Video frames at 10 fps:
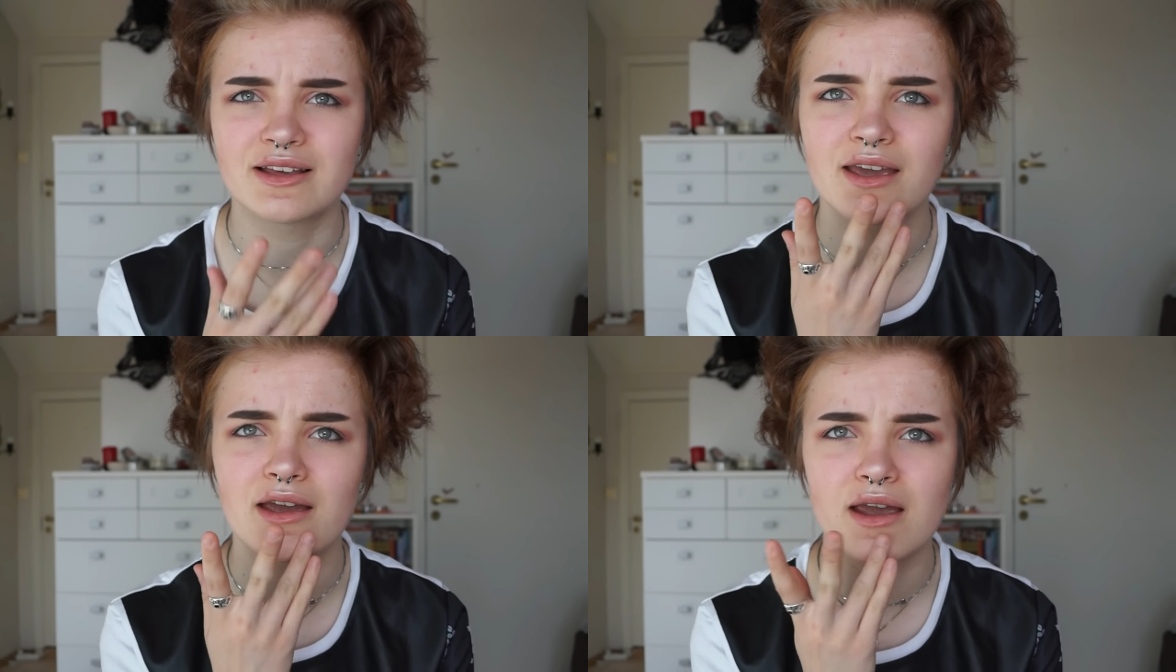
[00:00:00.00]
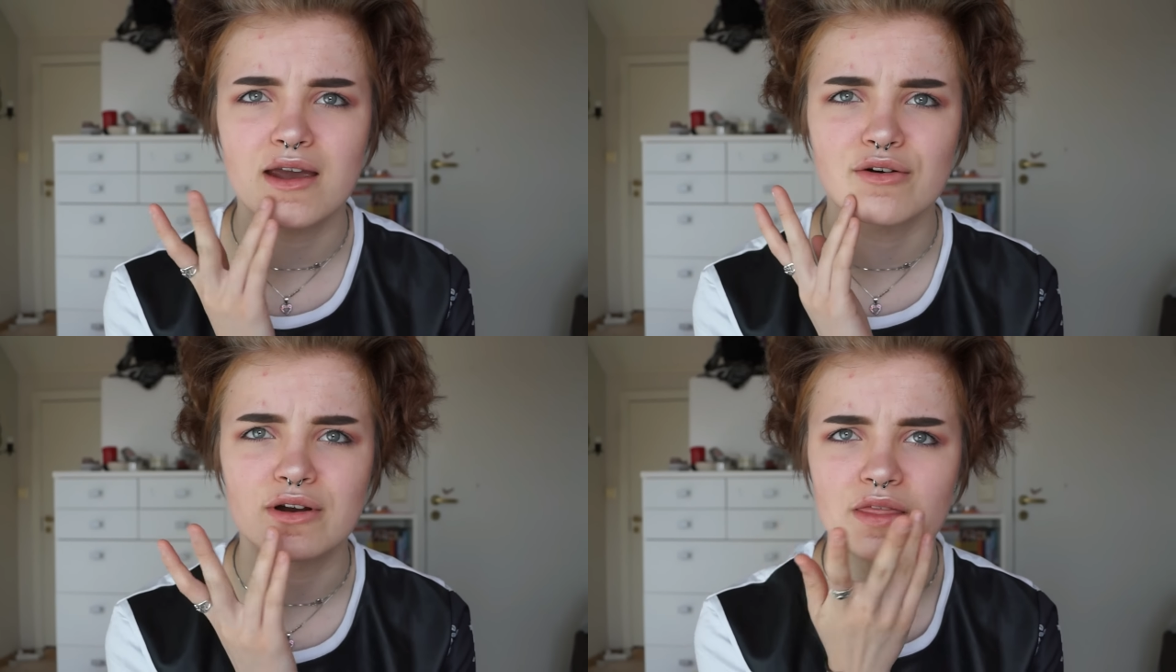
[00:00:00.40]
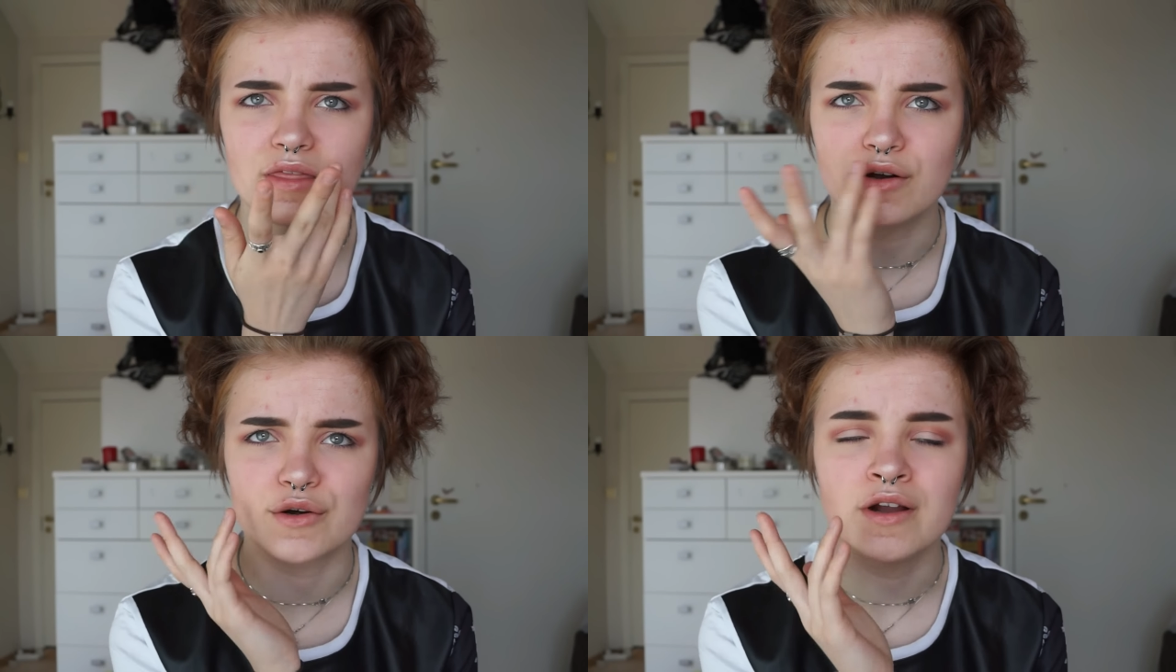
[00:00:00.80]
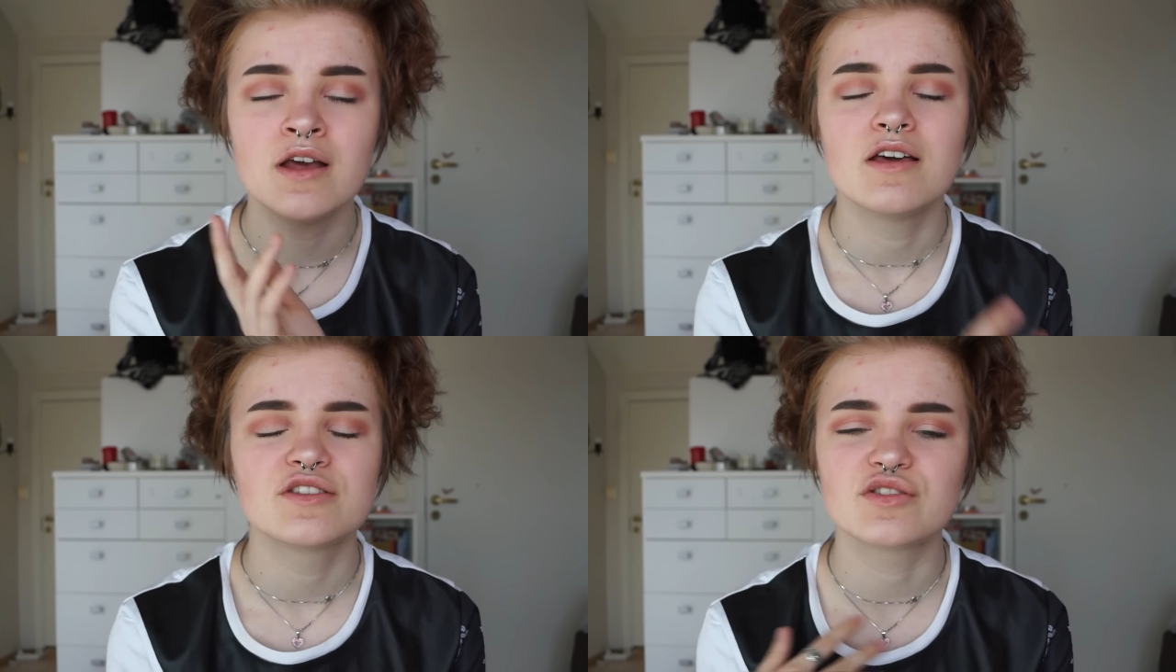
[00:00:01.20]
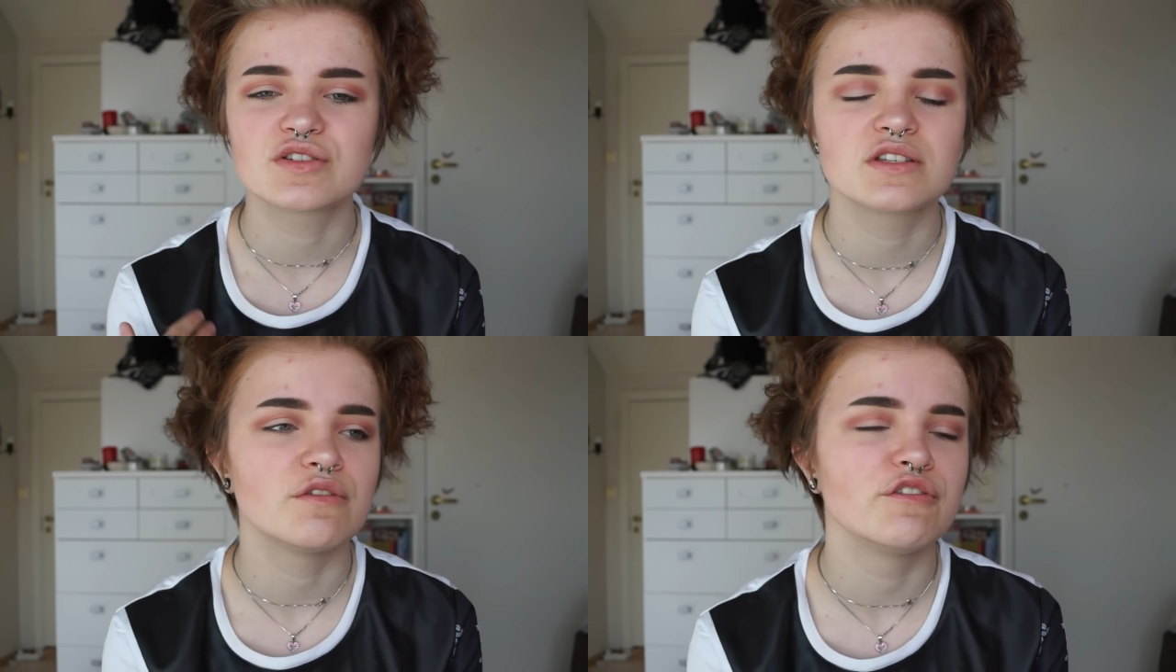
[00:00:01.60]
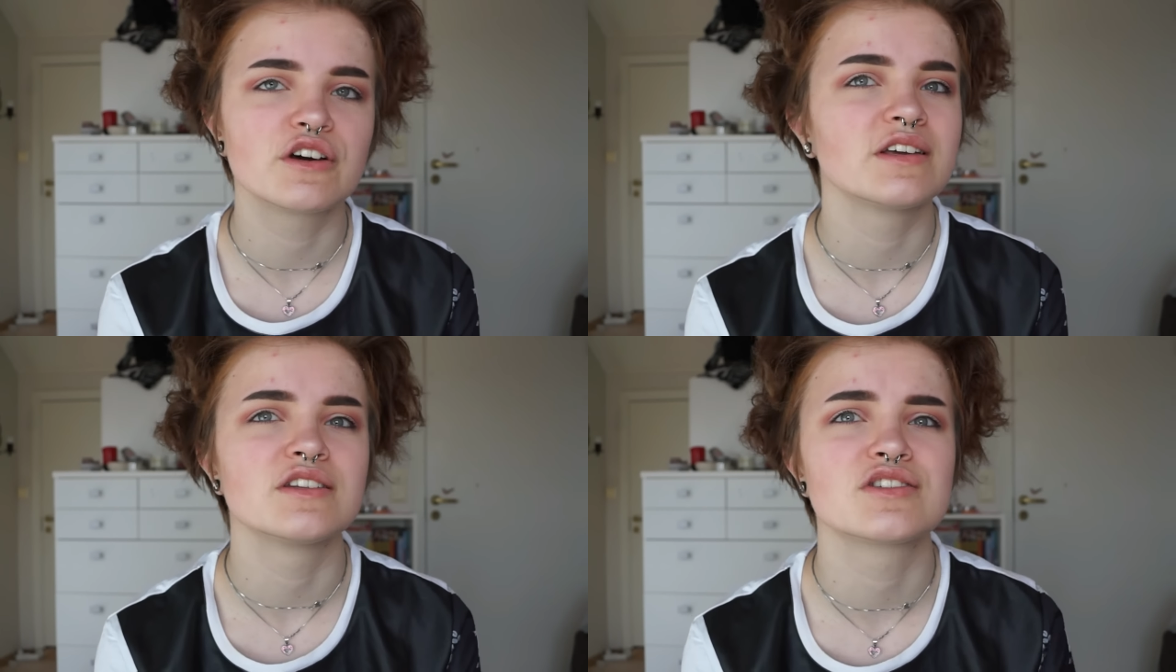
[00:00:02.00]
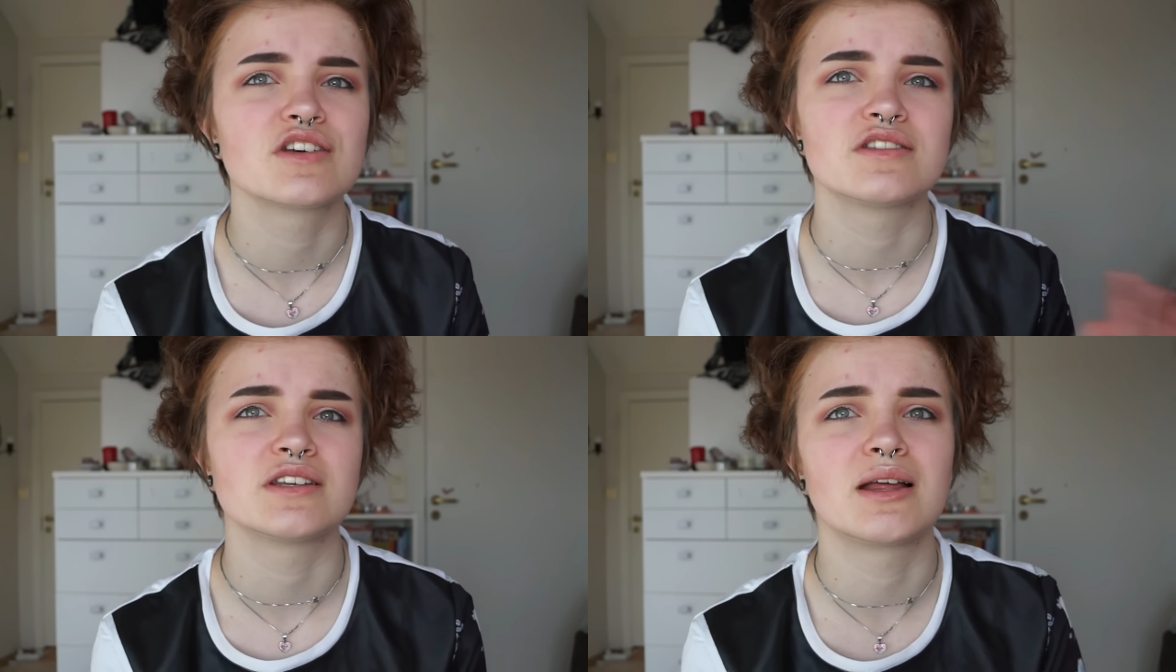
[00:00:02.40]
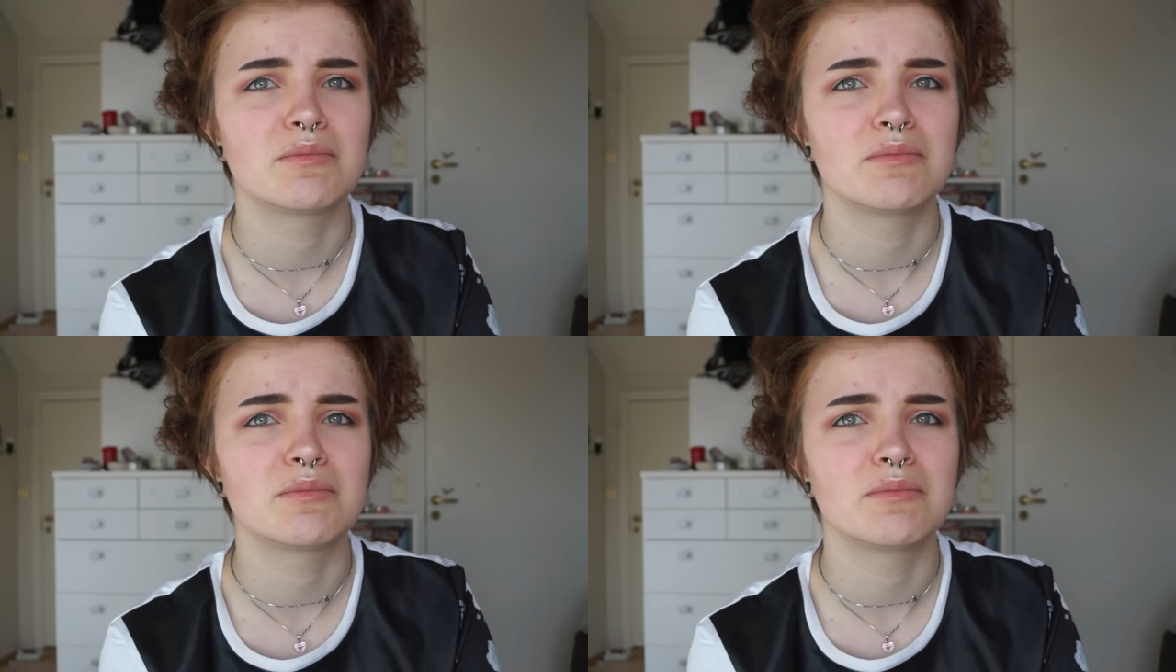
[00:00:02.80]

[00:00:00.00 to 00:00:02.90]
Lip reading: like here and there. It looks so fucking disgusting.